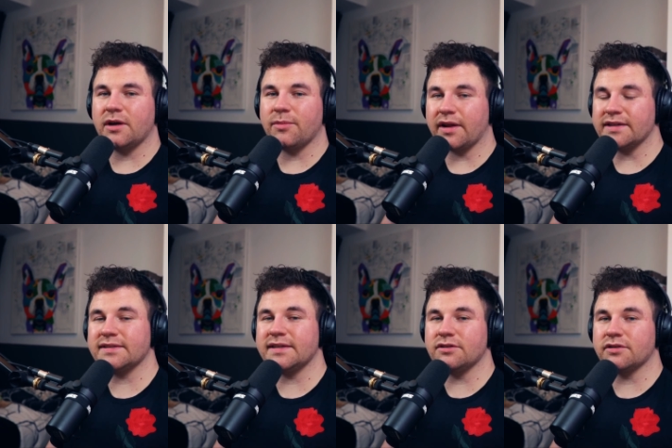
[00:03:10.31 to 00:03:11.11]
but I
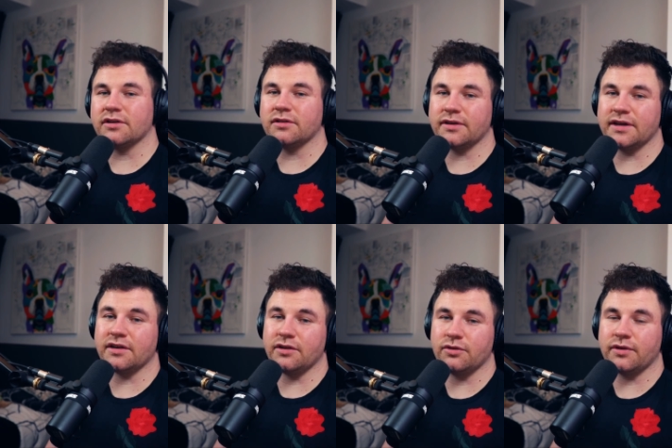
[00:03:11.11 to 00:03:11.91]
still conclude it
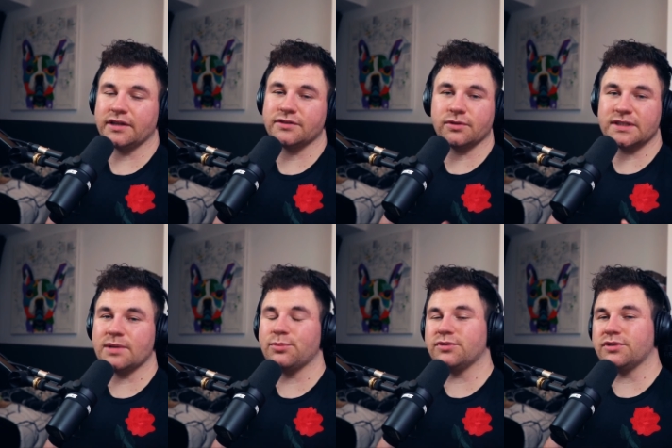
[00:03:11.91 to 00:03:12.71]
new, as for
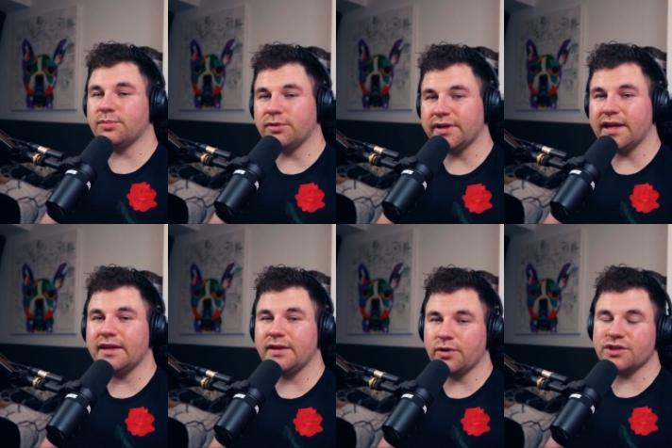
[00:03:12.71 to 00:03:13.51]
example to the Blue
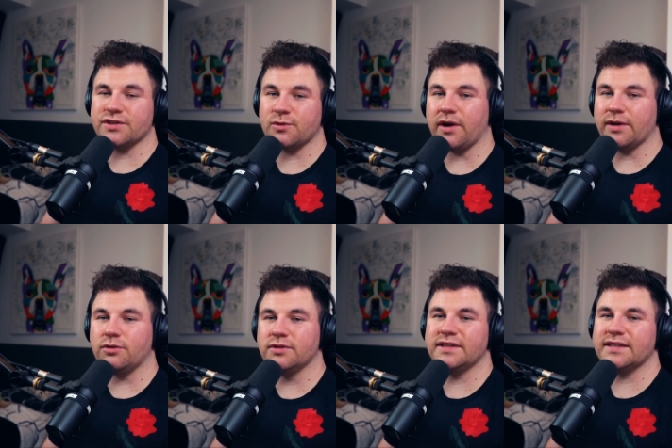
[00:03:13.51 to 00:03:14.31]
Yeti, which is quite
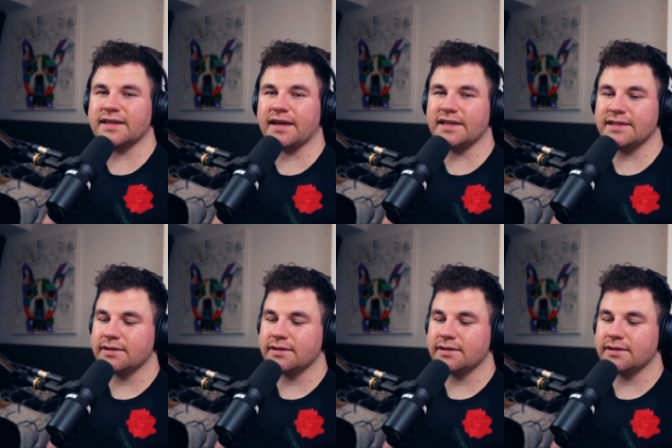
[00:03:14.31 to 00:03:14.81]
old in this case.